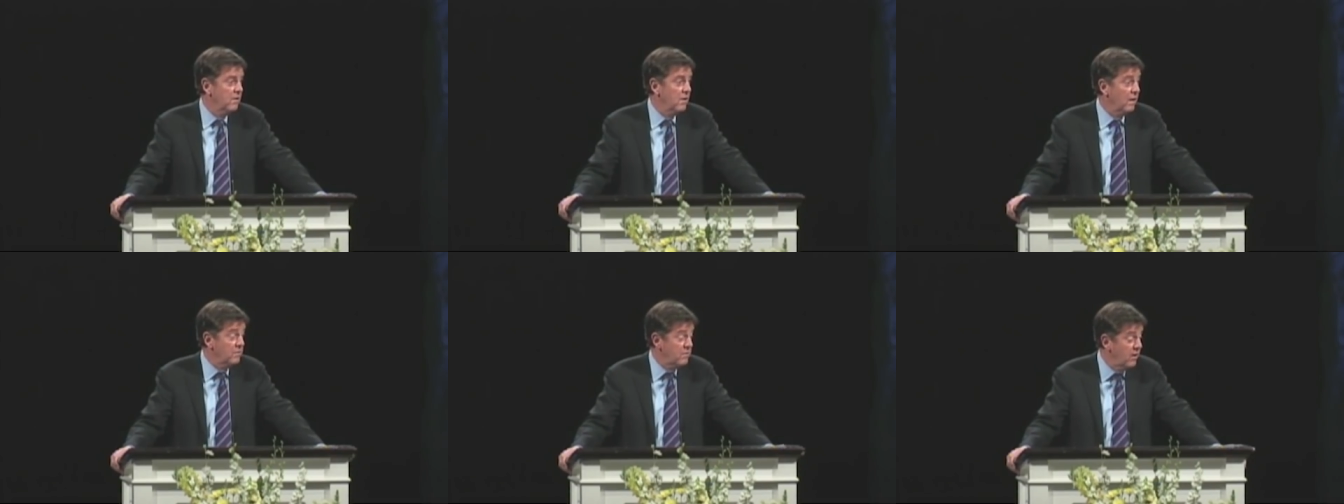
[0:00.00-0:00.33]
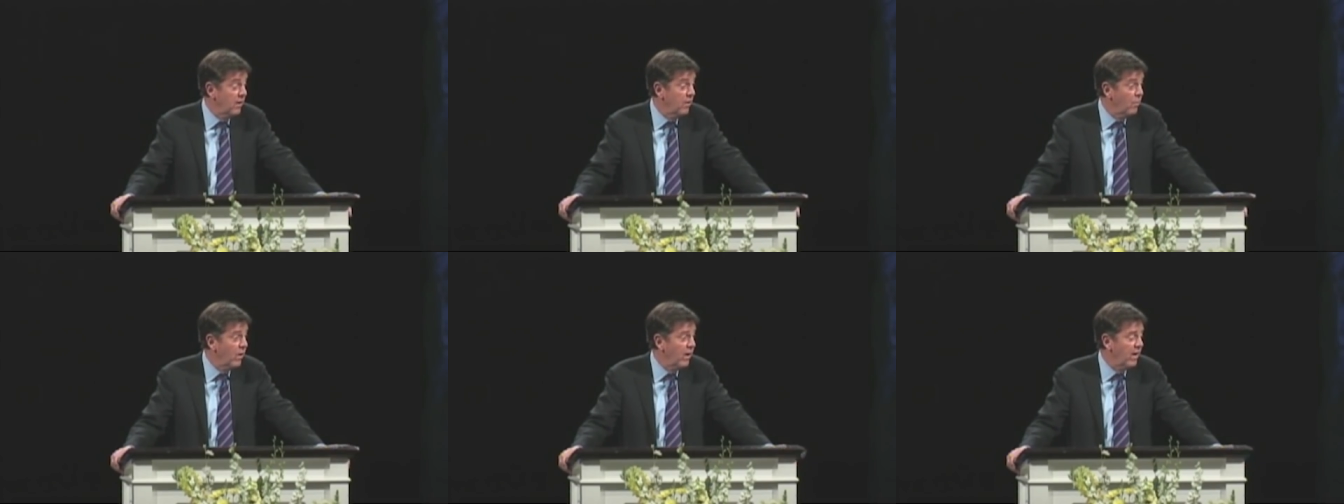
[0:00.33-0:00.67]
I'll tell
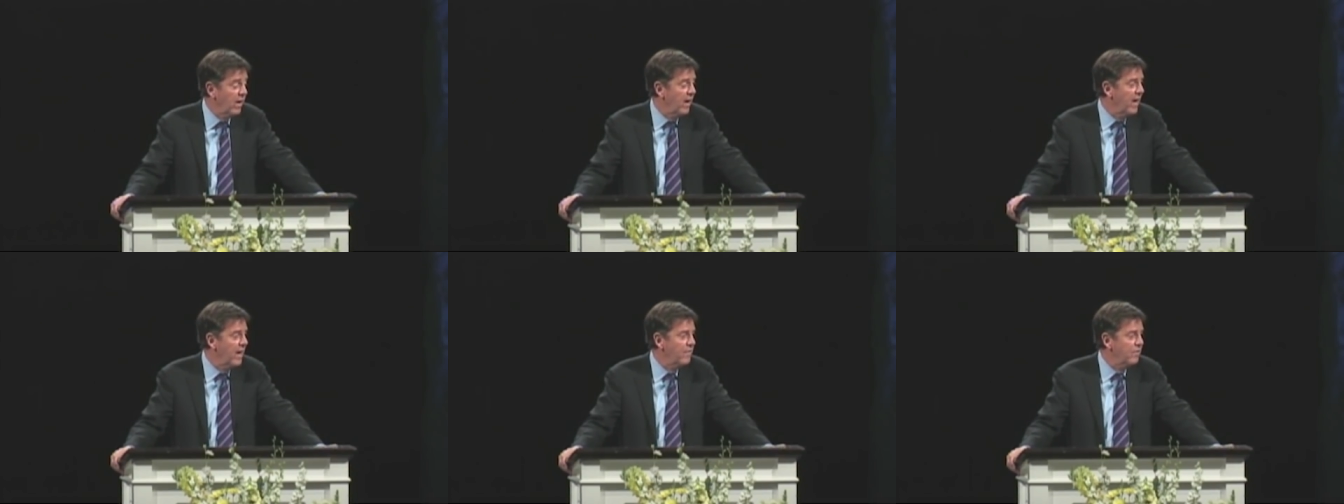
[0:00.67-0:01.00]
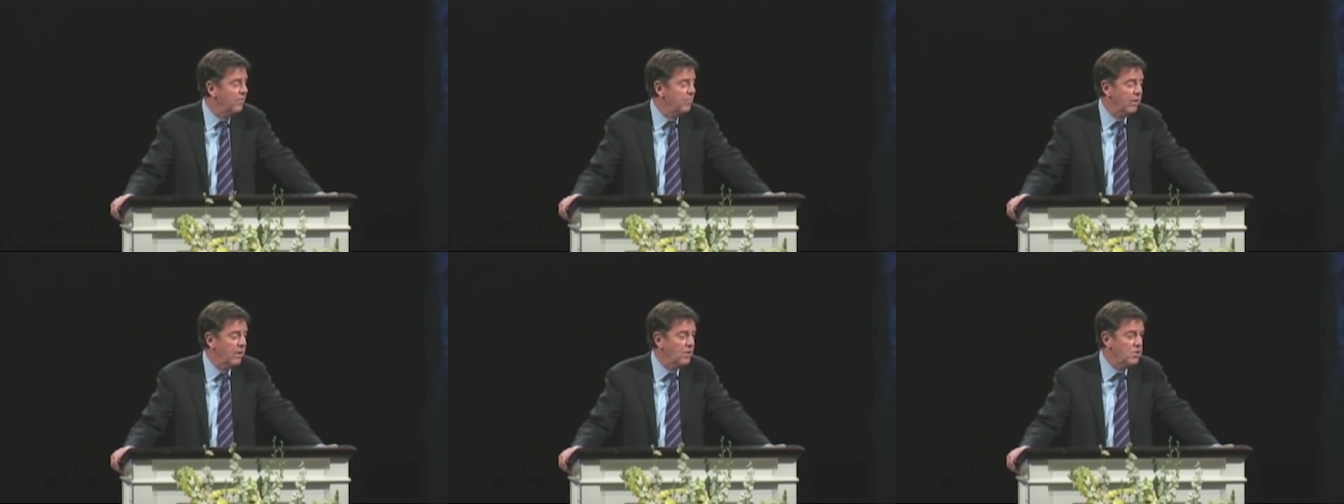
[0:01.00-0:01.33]
you why you
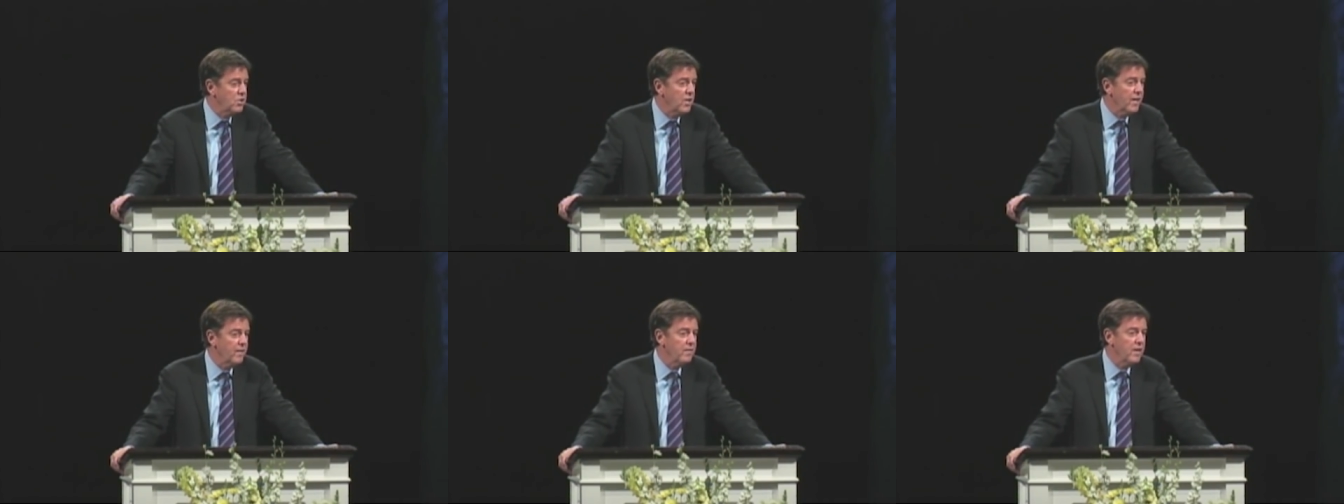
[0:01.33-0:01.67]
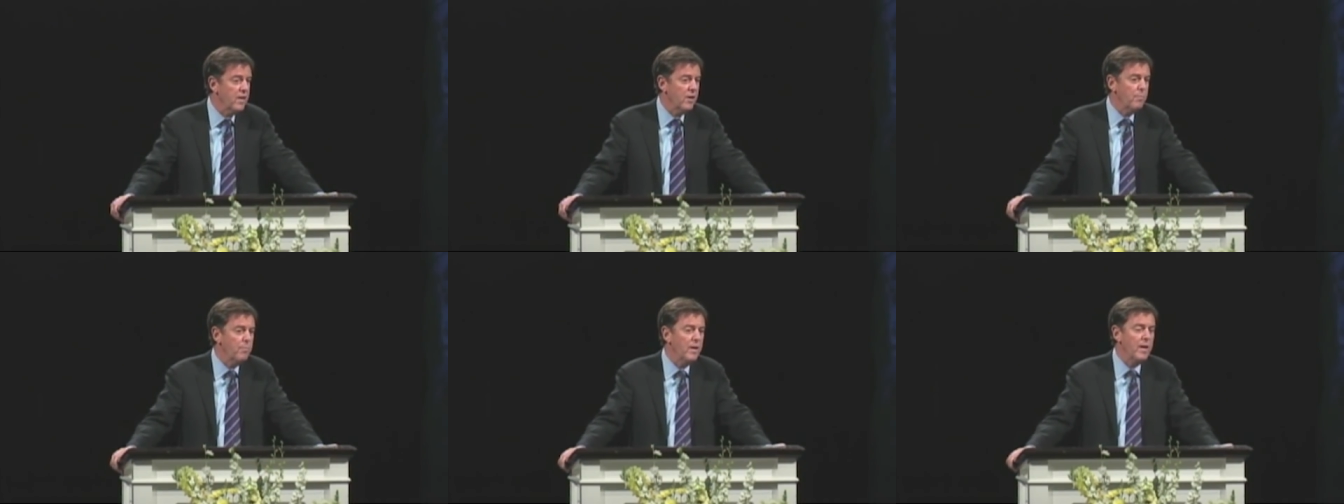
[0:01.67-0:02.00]
haven't, because you haven't
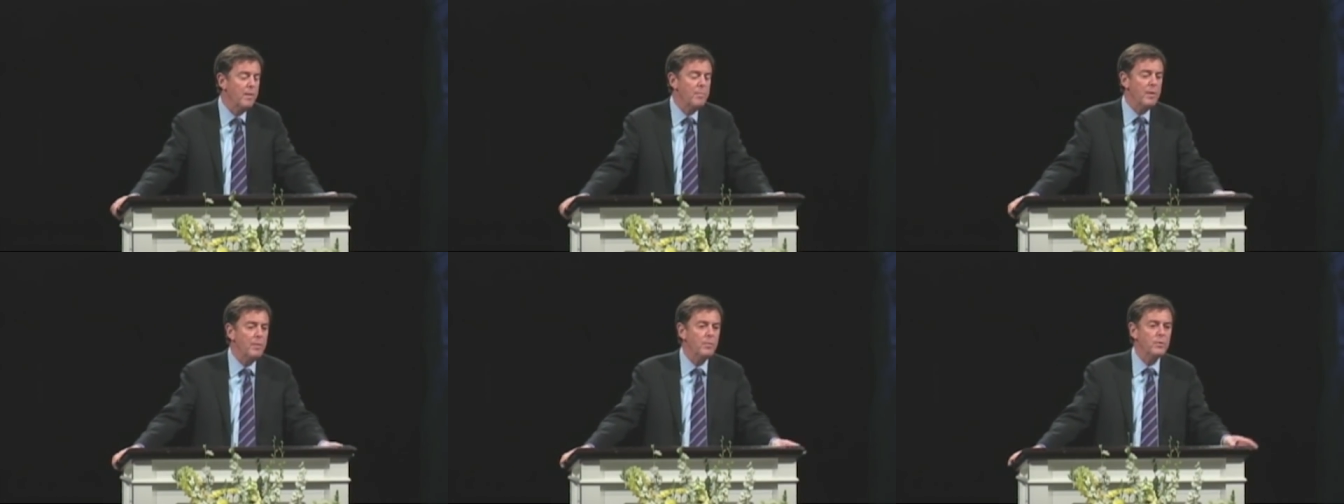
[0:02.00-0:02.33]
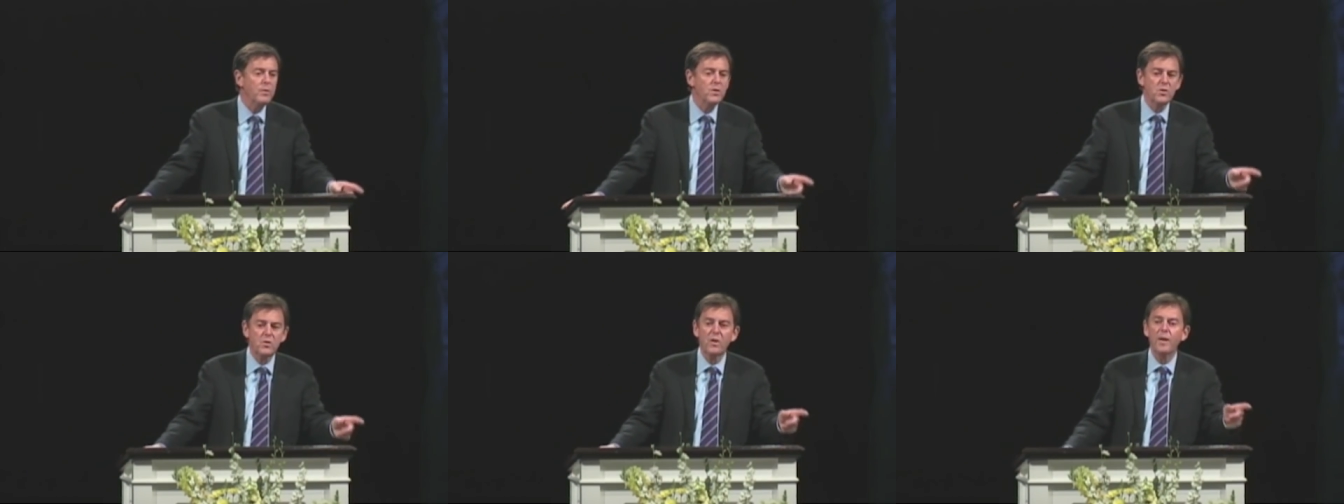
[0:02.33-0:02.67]
heard many people
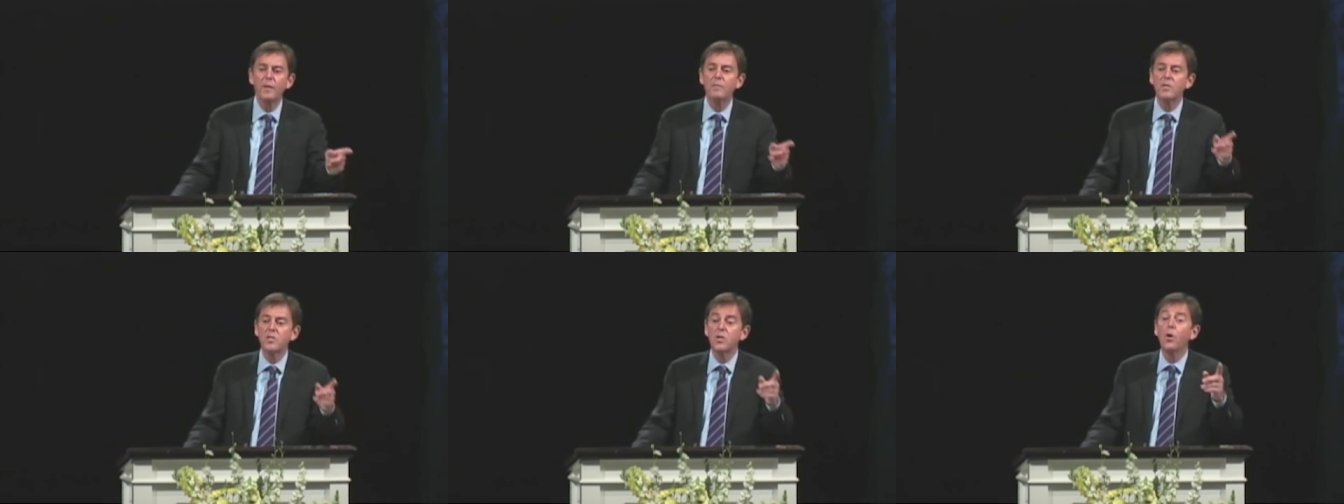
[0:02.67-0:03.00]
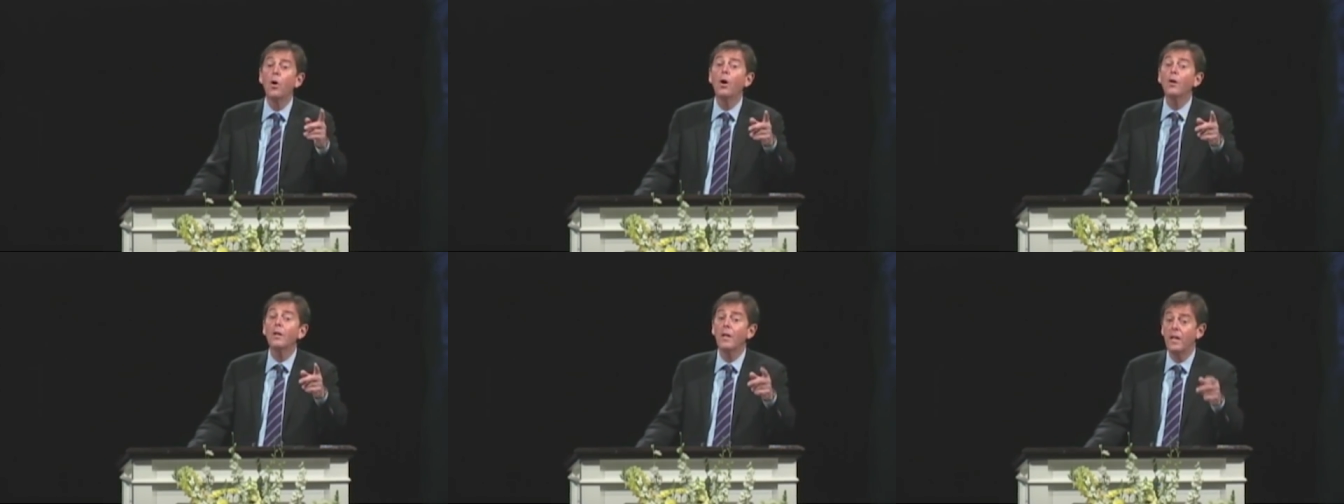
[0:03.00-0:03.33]
described as
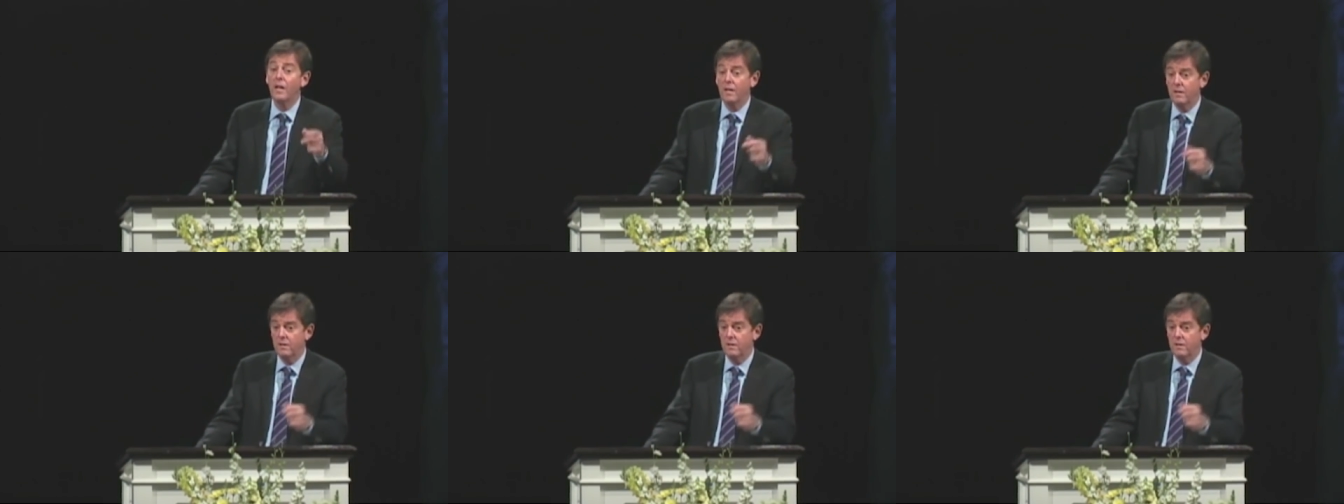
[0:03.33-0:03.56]
godly